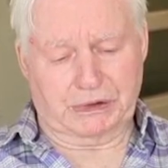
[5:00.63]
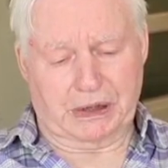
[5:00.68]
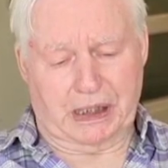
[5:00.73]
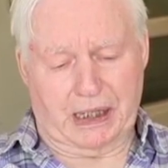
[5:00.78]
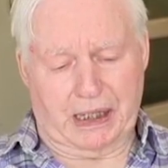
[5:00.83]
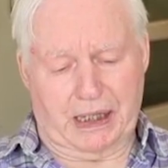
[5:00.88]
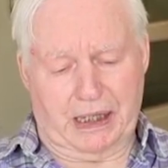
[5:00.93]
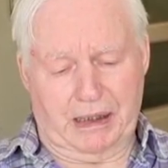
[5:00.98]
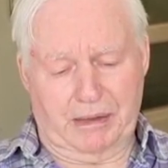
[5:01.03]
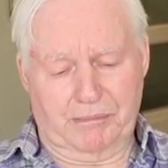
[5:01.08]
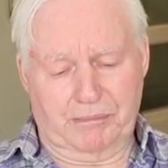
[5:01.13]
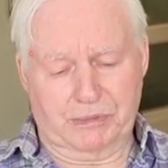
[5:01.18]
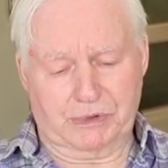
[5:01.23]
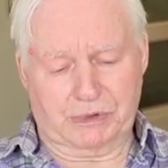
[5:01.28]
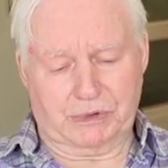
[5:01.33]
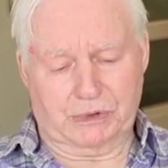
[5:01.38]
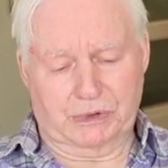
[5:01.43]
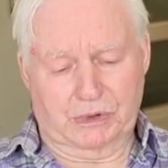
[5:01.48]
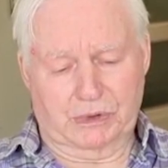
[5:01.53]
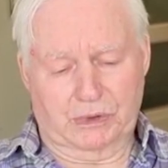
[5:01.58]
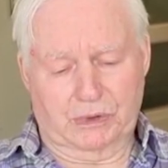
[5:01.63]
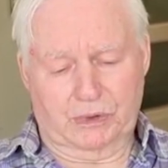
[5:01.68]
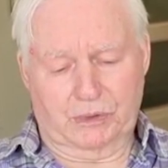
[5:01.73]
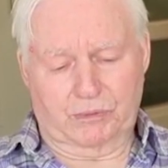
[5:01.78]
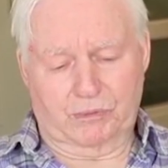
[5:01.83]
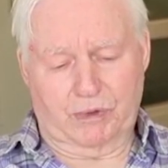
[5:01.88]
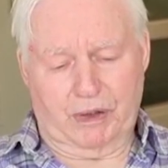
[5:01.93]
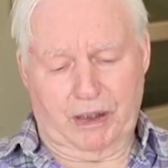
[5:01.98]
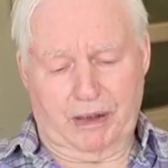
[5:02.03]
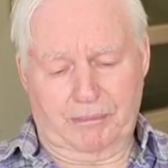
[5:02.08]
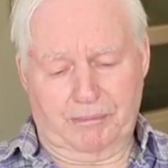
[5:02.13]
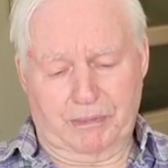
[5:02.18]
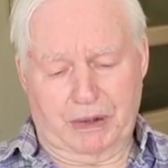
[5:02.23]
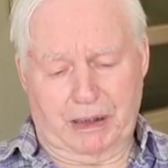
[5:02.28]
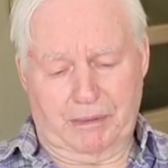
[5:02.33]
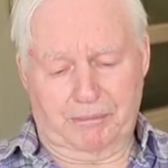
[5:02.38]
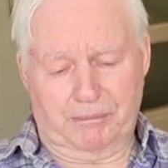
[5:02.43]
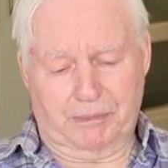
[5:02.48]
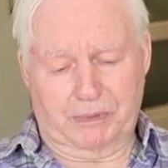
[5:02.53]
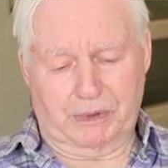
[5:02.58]
times
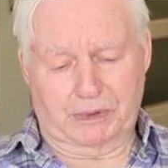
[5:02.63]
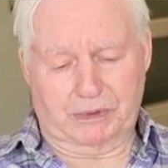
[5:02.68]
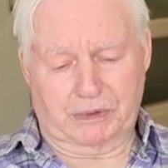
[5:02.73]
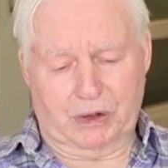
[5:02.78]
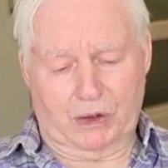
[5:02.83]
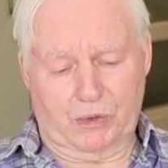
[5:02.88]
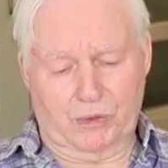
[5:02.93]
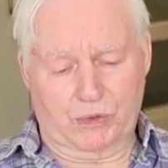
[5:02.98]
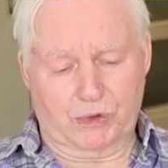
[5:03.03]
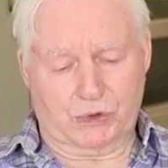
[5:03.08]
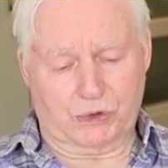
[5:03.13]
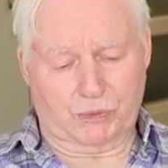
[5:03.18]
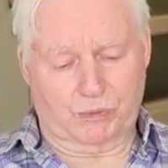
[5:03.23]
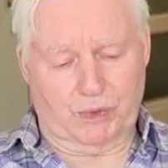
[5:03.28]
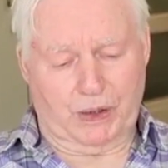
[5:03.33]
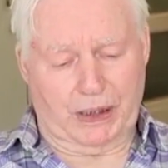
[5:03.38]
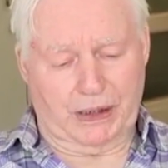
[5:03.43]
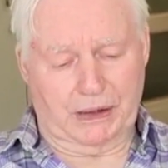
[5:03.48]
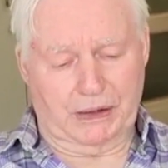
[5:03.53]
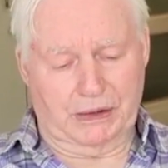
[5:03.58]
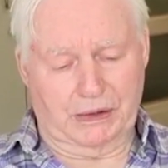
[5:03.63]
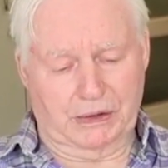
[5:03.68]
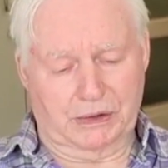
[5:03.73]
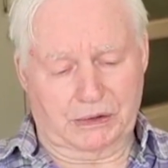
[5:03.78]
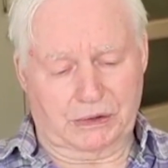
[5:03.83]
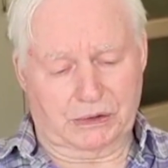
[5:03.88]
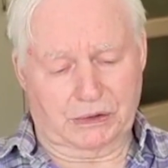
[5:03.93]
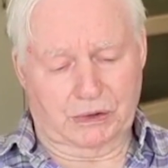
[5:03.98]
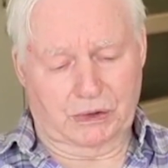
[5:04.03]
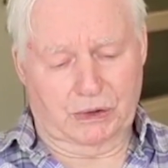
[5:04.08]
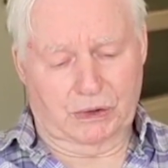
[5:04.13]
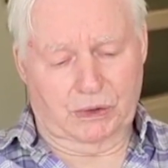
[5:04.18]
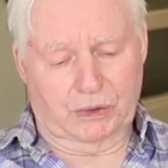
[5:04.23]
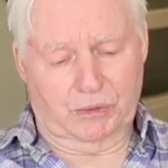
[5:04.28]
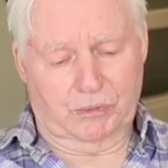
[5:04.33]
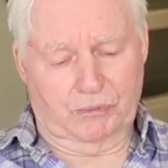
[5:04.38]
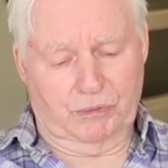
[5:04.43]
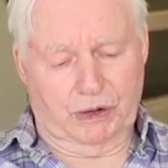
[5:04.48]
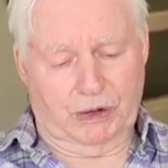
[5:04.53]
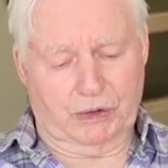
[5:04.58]
Remember those ways.
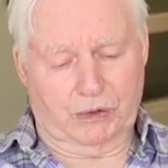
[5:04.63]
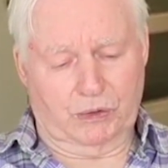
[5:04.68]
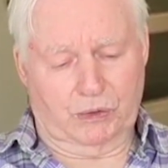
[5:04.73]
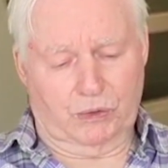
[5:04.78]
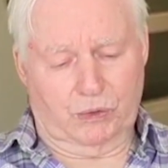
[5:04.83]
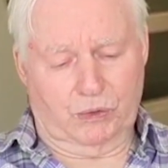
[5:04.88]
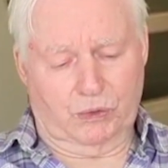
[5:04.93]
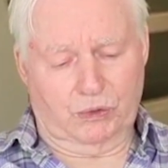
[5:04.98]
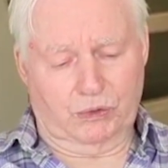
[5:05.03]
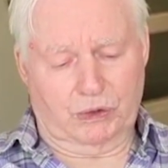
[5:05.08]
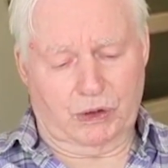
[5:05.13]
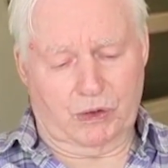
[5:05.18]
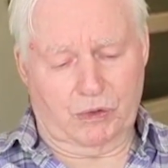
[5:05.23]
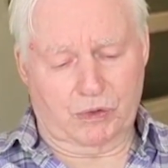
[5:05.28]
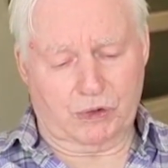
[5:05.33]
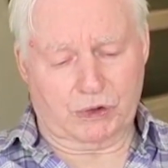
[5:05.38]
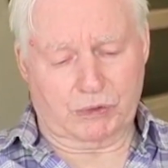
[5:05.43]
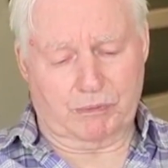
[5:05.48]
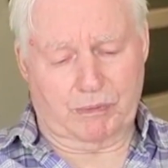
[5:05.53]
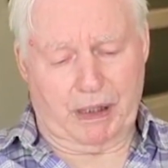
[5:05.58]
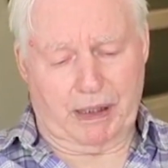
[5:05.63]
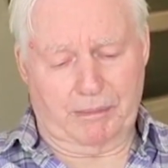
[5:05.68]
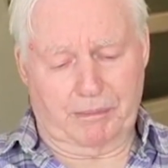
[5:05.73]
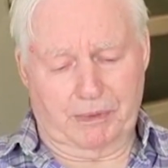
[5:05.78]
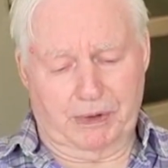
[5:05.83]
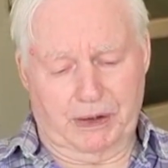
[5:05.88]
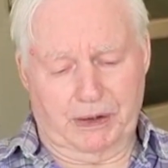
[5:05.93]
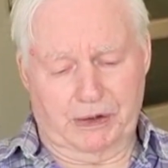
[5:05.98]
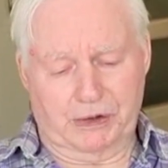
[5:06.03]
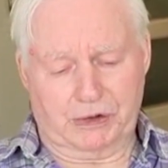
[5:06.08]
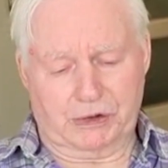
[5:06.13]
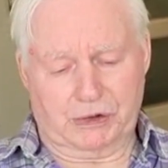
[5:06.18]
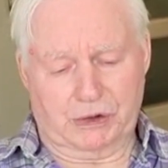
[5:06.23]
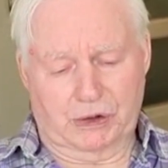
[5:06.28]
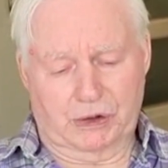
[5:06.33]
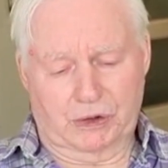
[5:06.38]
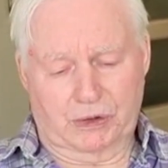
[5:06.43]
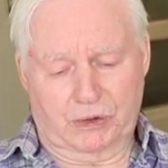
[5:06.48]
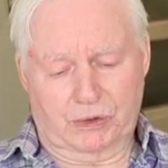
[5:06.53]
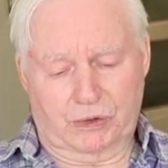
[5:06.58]
Recall those memories,
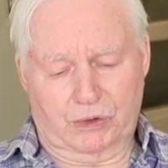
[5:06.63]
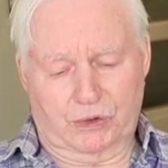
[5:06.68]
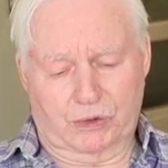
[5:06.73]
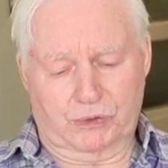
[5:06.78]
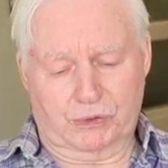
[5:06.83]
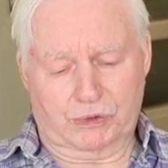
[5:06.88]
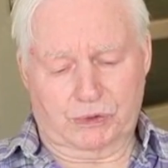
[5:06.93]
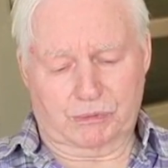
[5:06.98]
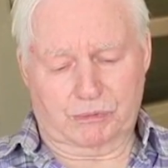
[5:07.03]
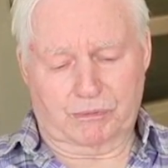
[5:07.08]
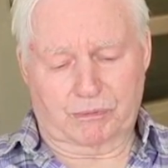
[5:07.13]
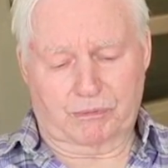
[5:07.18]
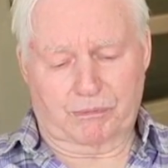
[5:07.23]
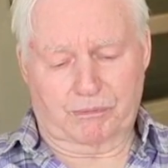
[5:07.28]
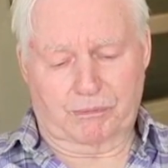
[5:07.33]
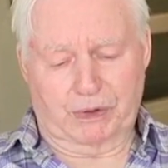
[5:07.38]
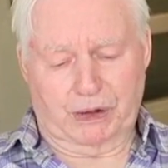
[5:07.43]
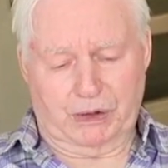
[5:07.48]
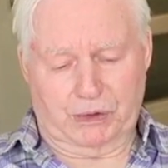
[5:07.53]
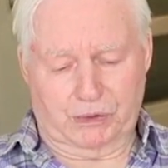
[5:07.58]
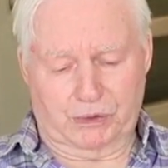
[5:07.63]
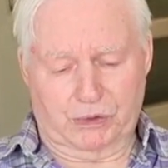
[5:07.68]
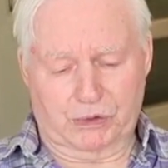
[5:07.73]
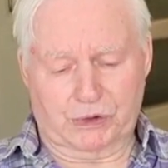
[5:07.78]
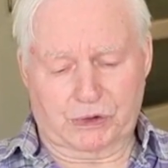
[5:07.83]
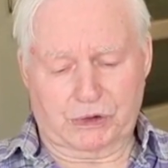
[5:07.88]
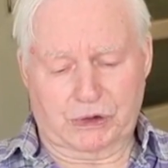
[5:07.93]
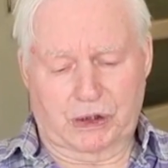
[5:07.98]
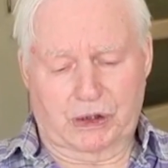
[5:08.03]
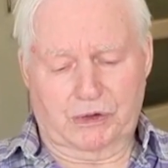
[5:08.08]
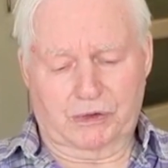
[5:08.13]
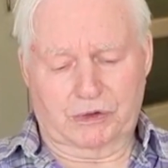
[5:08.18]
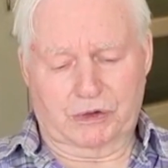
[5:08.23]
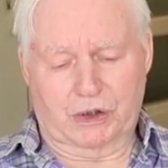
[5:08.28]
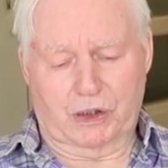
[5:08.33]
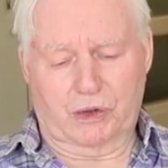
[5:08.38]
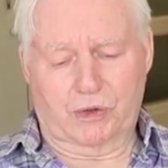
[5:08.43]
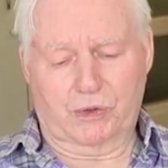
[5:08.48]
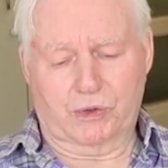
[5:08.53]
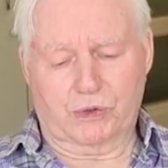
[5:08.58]
because
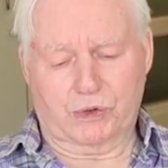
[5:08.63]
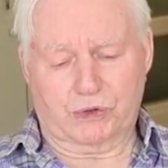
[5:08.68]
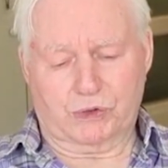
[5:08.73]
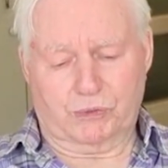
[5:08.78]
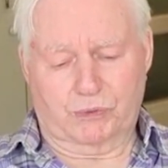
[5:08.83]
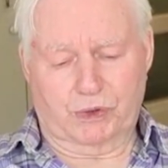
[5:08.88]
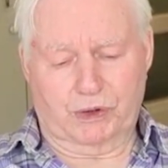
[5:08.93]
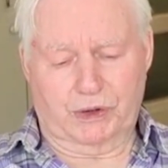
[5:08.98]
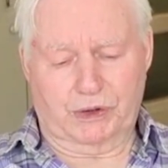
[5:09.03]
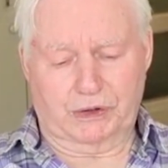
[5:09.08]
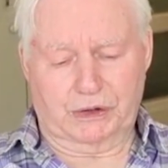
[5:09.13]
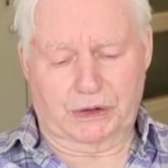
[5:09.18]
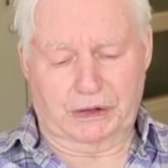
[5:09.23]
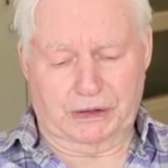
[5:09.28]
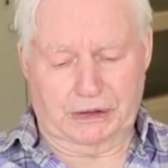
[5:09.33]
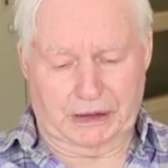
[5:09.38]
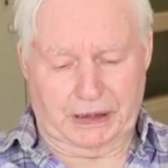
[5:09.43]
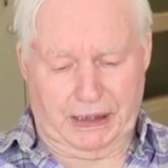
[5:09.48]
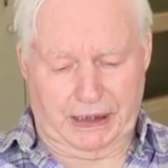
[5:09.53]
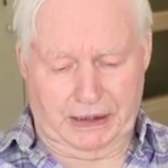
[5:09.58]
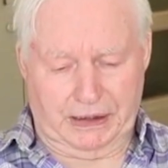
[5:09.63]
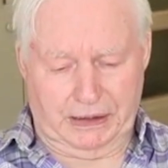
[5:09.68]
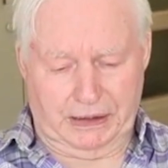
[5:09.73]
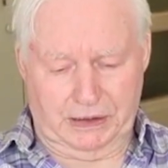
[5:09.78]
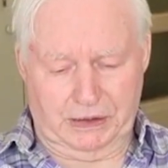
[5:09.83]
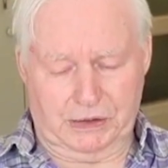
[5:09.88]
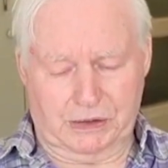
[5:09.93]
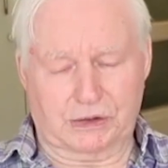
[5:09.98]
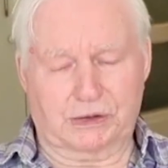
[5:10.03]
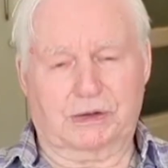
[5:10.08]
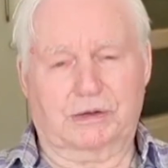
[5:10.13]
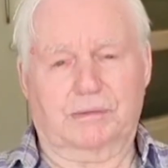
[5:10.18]
those were the days.